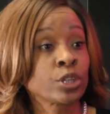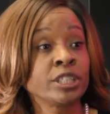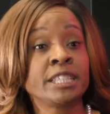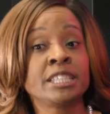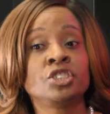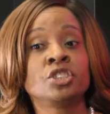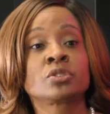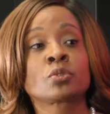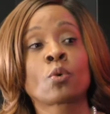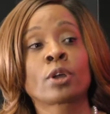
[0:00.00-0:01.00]
Or did it
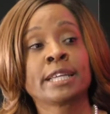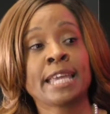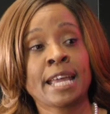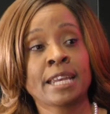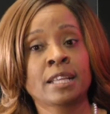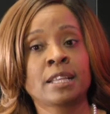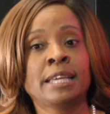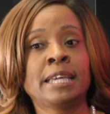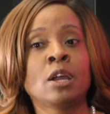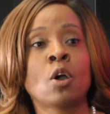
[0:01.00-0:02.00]
just
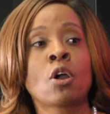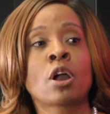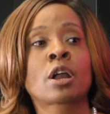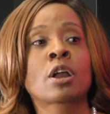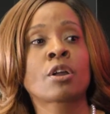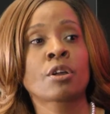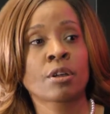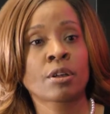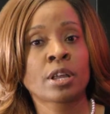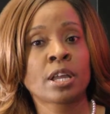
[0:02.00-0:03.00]
organically
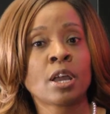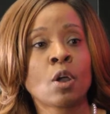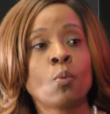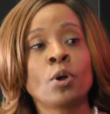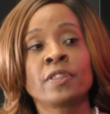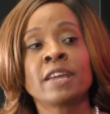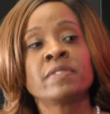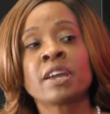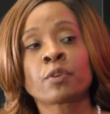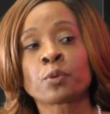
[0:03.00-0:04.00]
occur? Well, they've
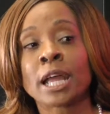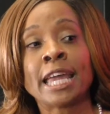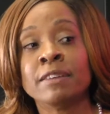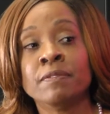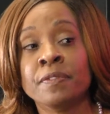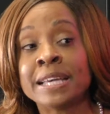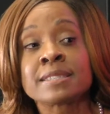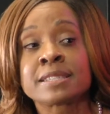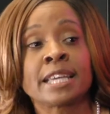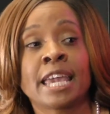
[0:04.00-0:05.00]
never
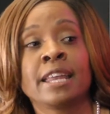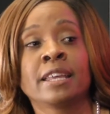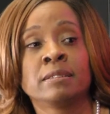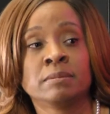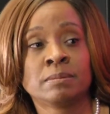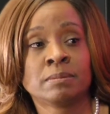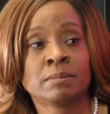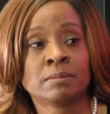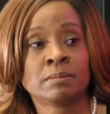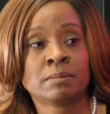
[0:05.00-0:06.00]
investigated
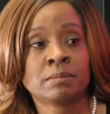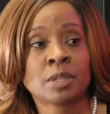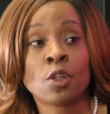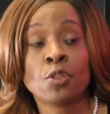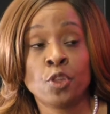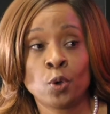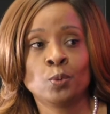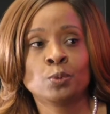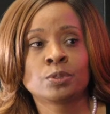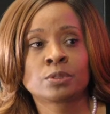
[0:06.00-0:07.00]

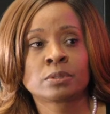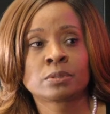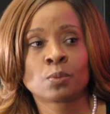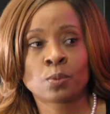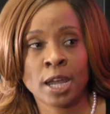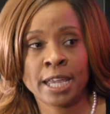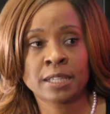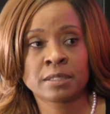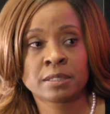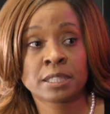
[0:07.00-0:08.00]
those
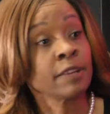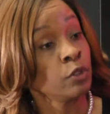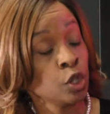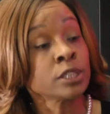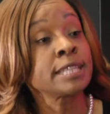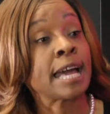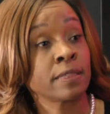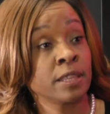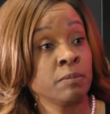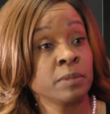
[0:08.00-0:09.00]
riots. They've looked at
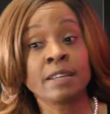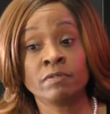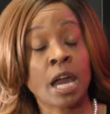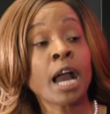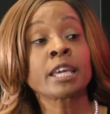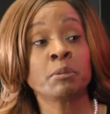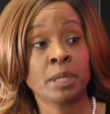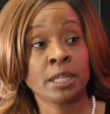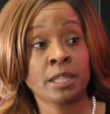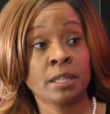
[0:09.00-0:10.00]
them, they've
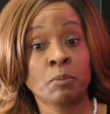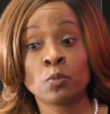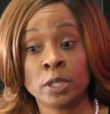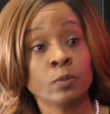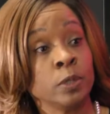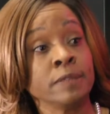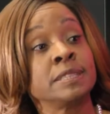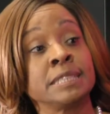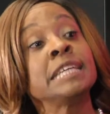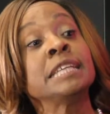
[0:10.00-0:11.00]
documented them, we've
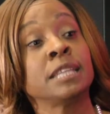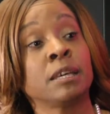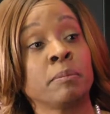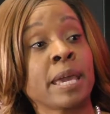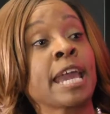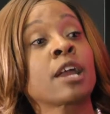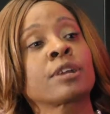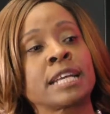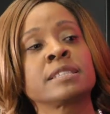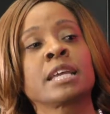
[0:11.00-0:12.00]
seen them
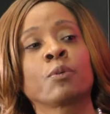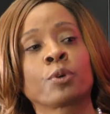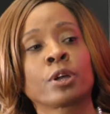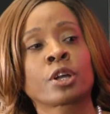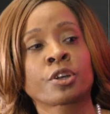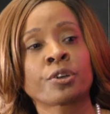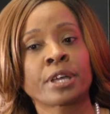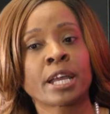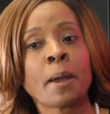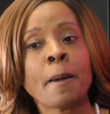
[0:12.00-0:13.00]
aired as they were
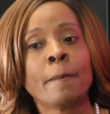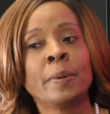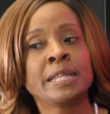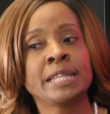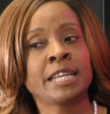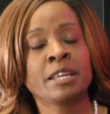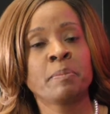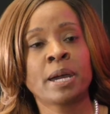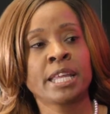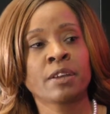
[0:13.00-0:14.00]
occurring, but did
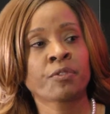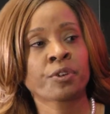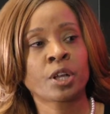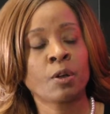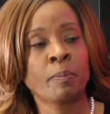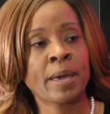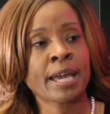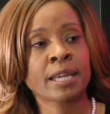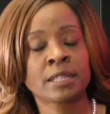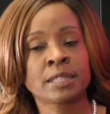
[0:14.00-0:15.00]
anybody ever go
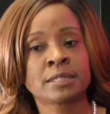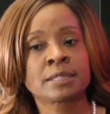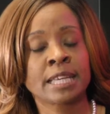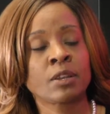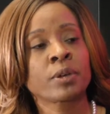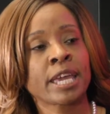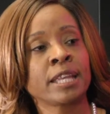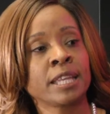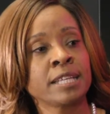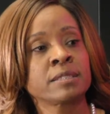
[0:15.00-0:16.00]
back and say, okay,
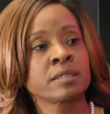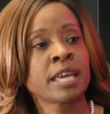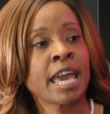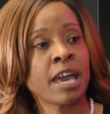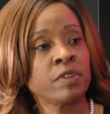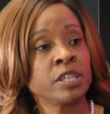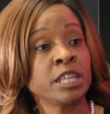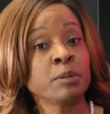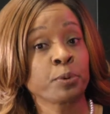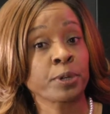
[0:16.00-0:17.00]
let's have a
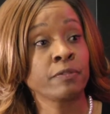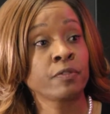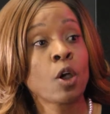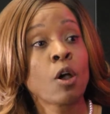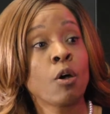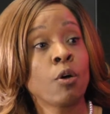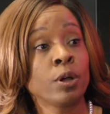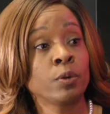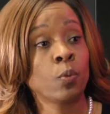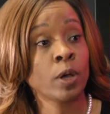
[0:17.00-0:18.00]
debrief
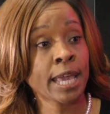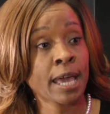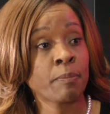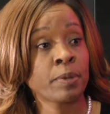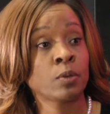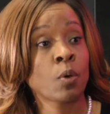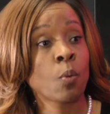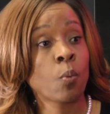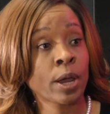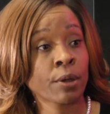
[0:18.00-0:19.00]
on what happened,
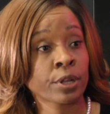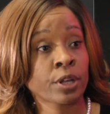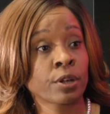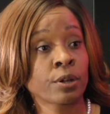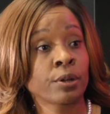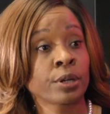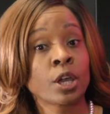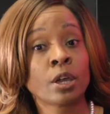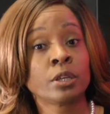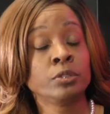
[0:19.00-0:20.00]
where it occurred,
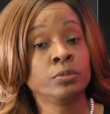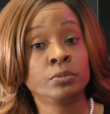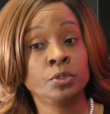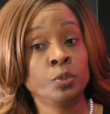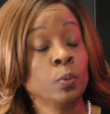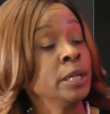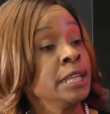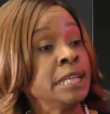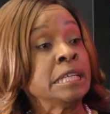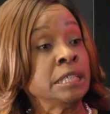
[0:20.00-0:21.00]
do we
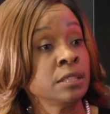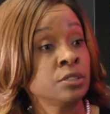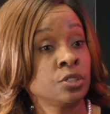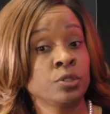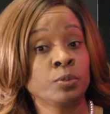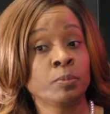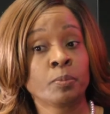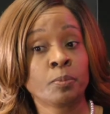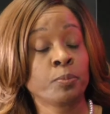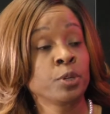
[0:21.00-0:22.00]
need to,
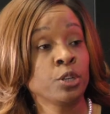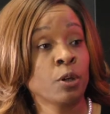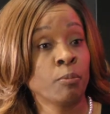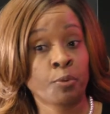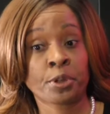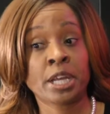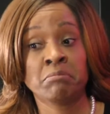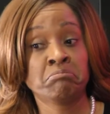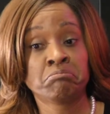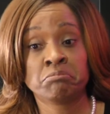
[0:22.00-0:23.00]

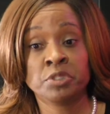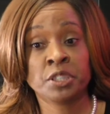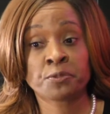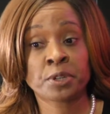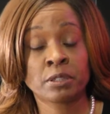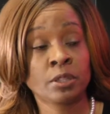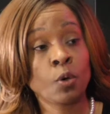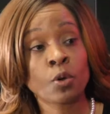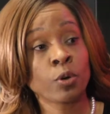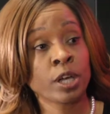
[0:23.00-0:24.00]
bring different
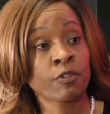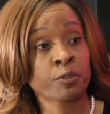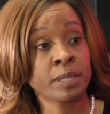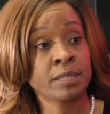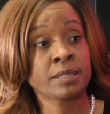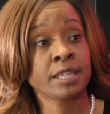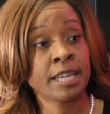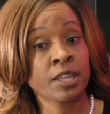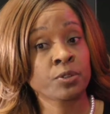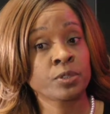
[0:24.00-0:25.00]
local governments
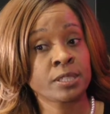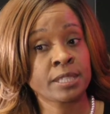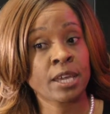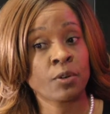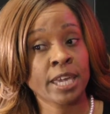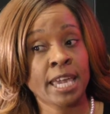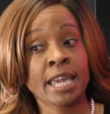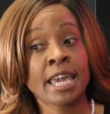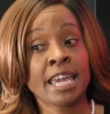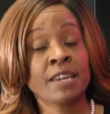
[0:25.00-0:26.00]
together to say, okay,
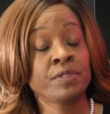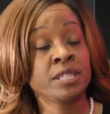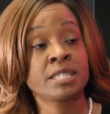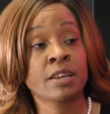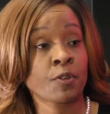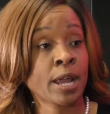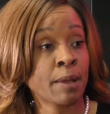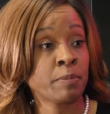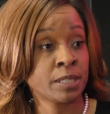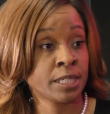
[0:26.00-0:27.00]
if this ever
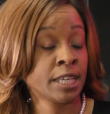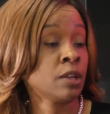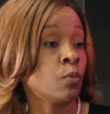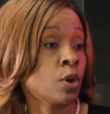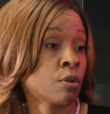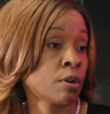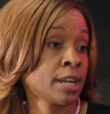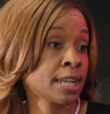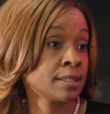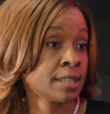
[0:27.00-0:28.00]
happens again, what are our
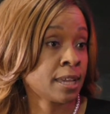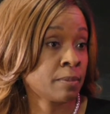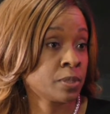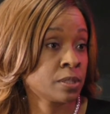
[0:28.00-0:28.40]
next steps?